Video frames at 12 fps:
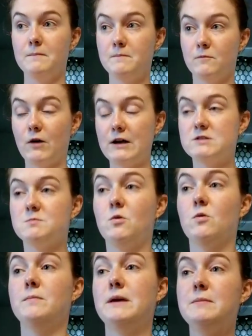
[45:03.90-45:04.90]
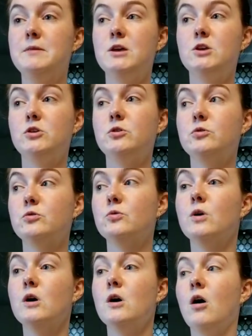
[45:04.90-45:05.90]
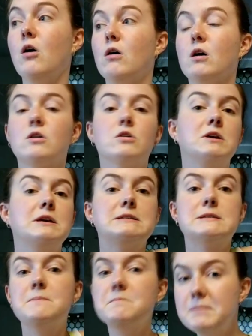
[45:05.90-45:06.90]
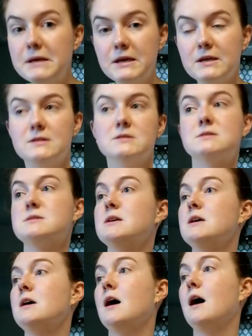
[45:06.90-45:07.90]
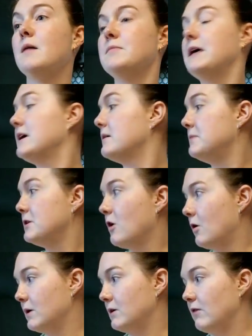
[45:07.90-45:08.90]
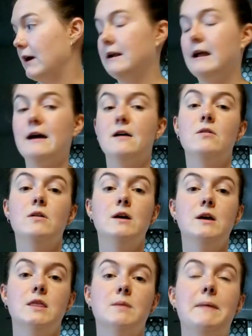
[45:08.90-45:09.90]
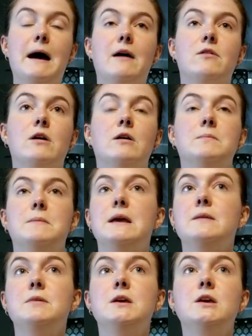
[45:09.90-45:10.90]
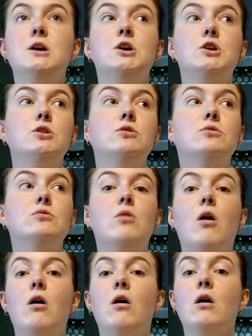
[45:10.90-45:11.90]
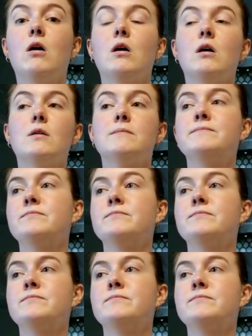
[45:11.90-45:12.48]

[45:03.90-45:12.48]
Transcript: rice bowl. Maybe you are cooking some beans. They could be going right now in the background. Maybe you are,